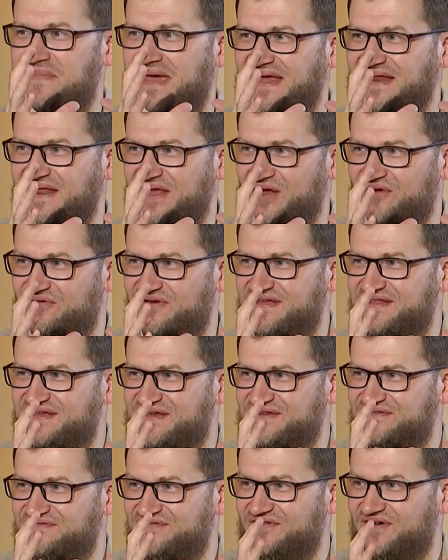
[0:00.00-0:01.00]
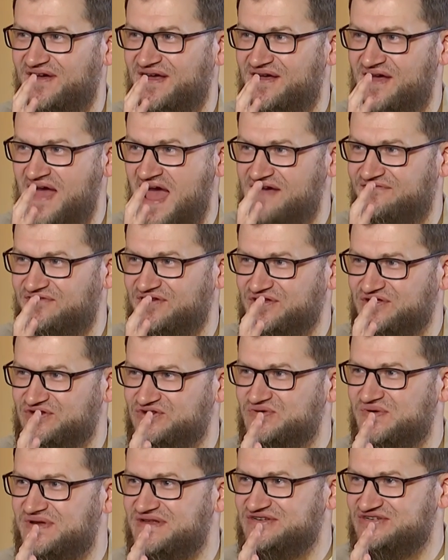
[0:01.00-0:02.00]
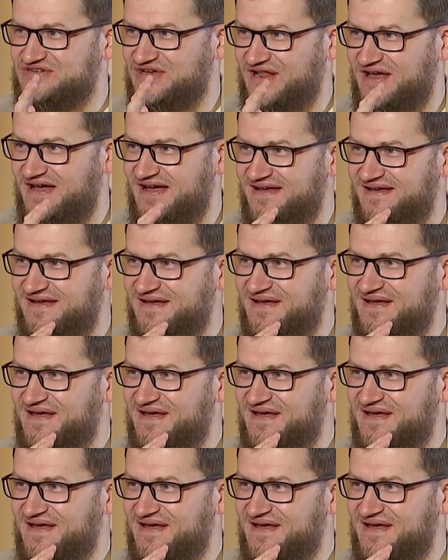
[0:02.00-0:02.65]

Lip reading: and main ingredient for having true inshirah